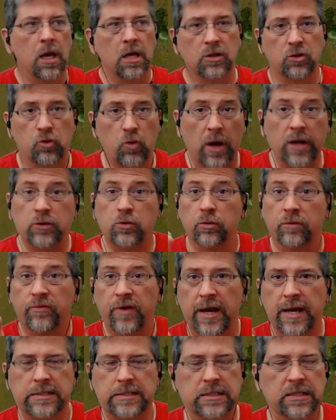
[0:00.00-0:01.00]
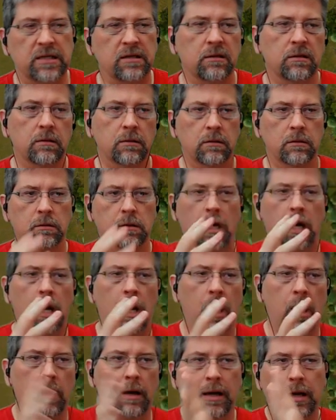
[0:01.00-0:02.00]
Great to advance in.
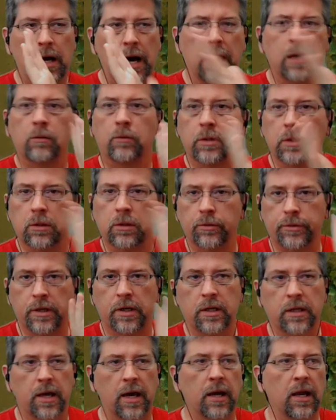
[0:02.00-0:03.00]
I don't want to deal with any of that.